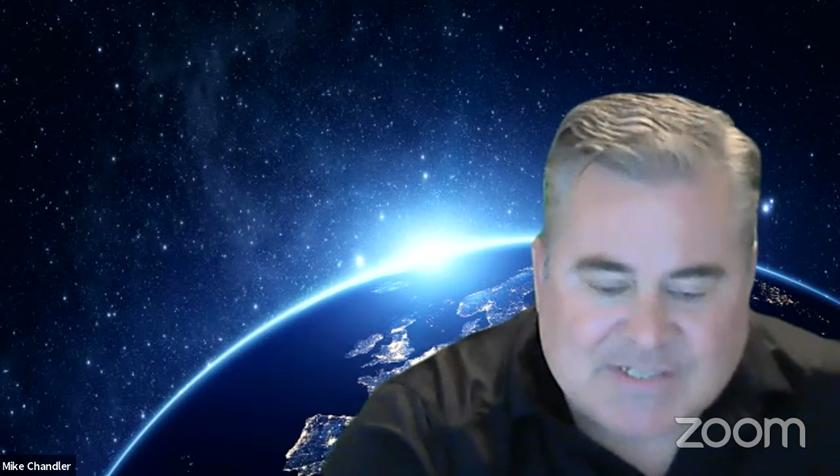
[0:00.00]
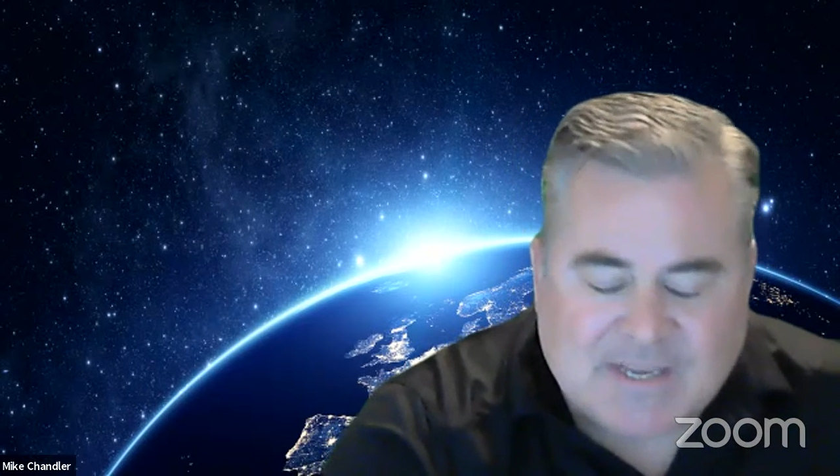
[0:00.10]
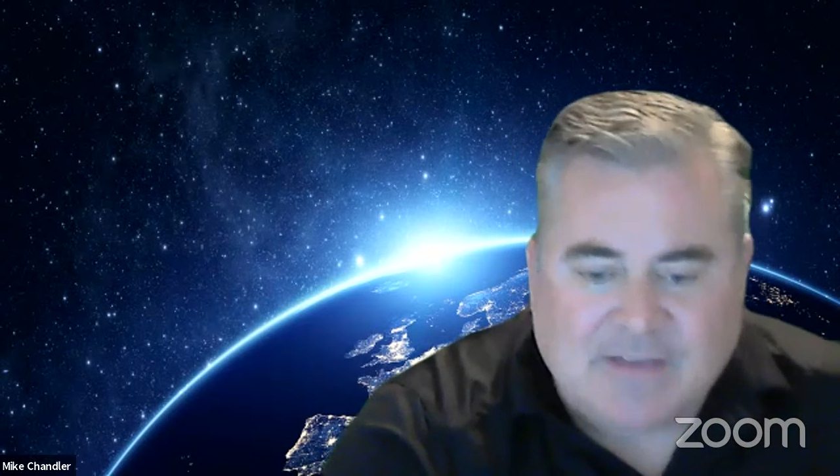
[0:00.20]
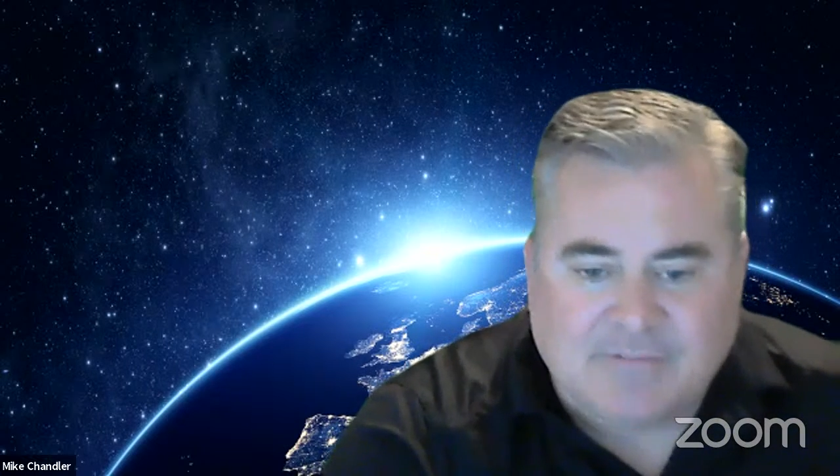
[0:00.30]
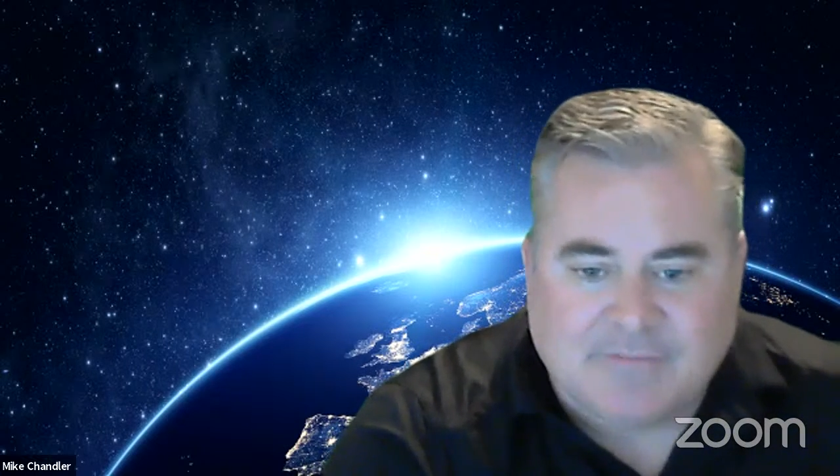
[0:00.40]

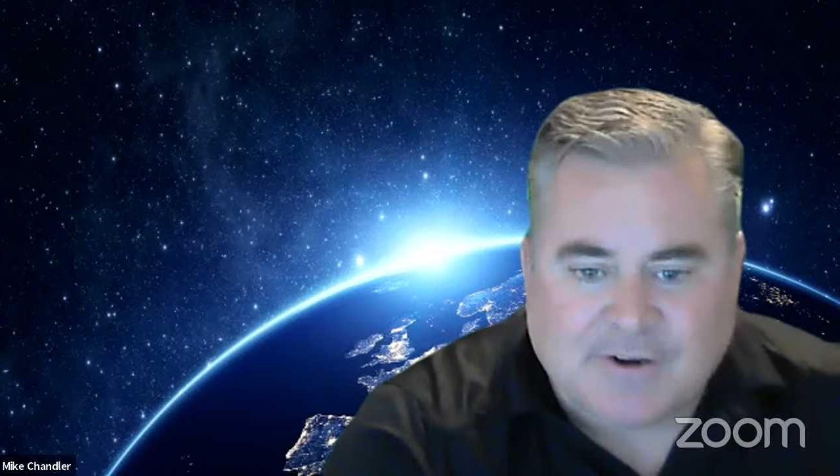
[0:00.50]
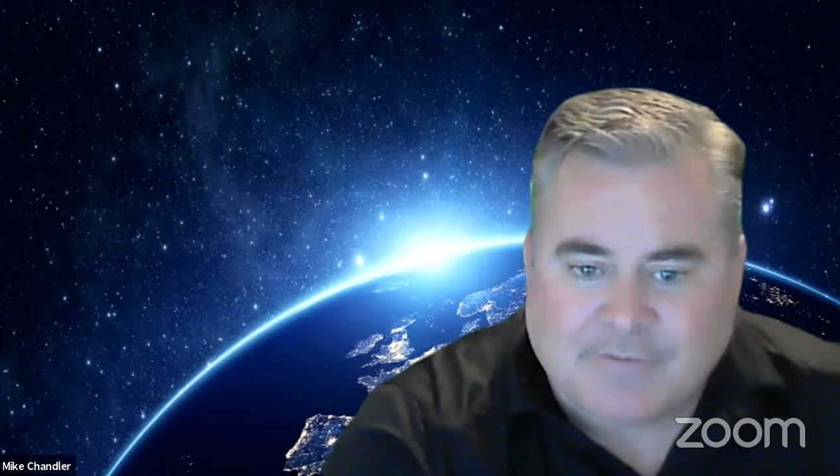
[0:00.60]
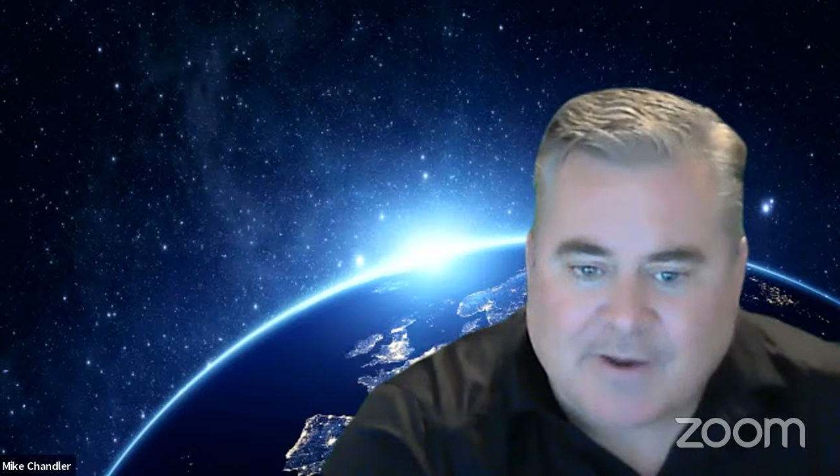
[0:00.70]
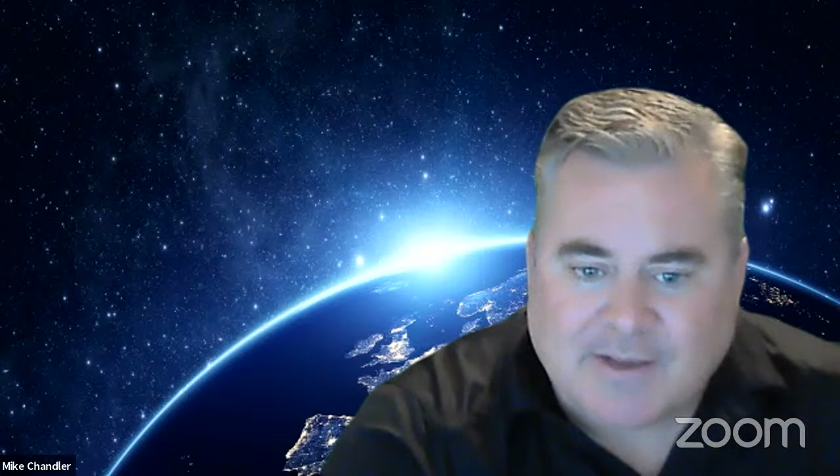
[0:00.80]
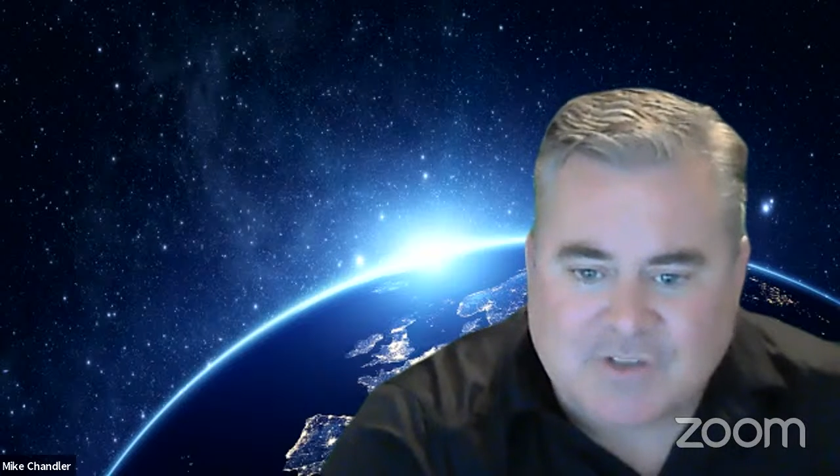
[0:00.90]
net and
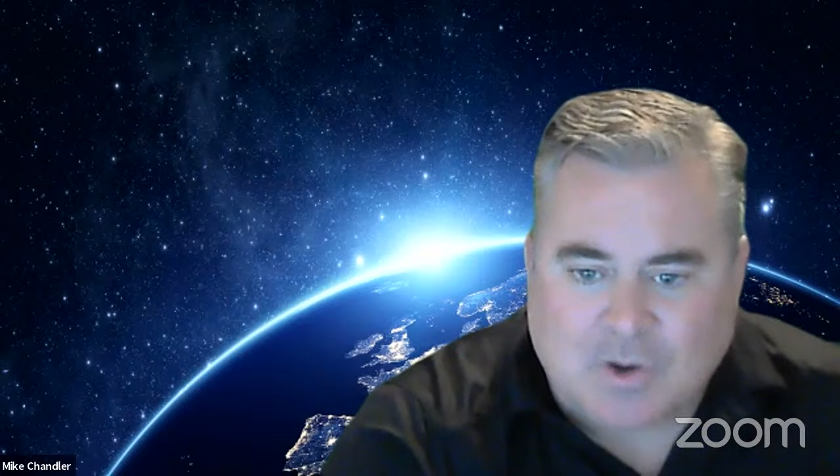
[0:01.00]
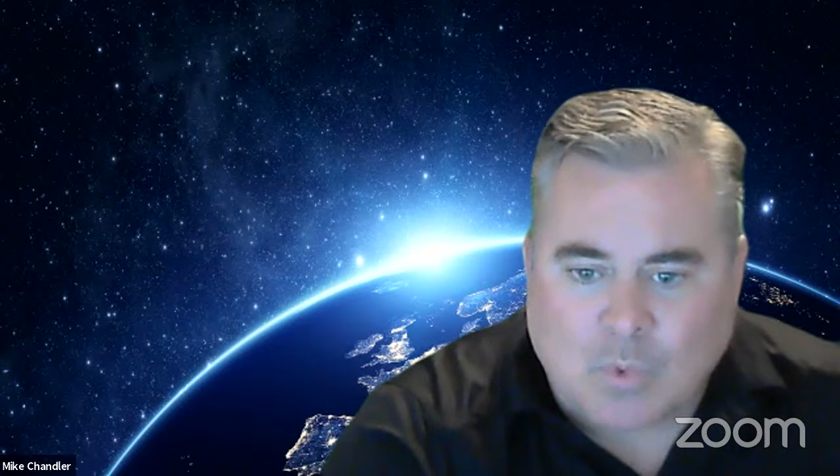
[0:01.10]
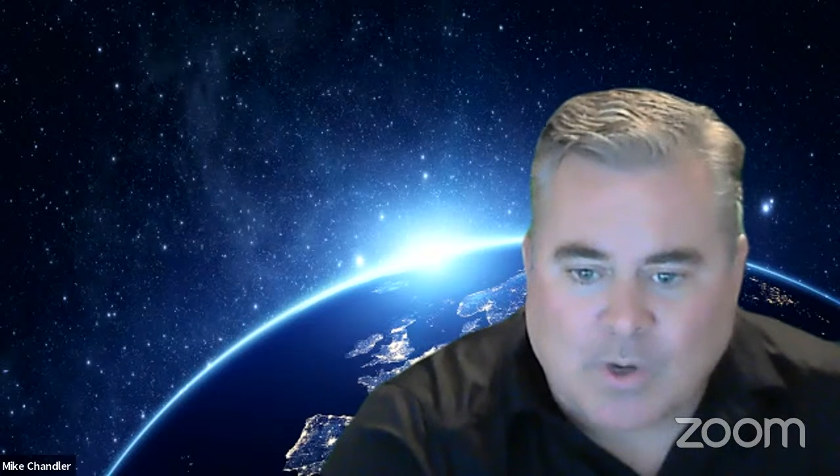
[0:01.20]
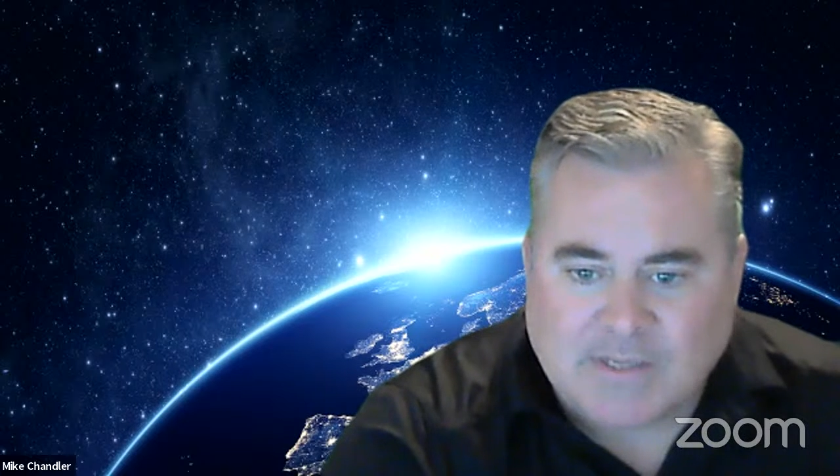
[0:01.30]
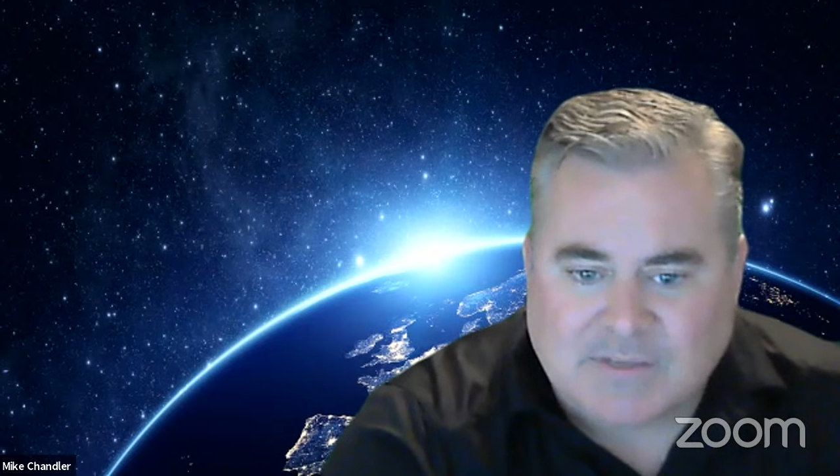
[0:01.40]
verify it's all working,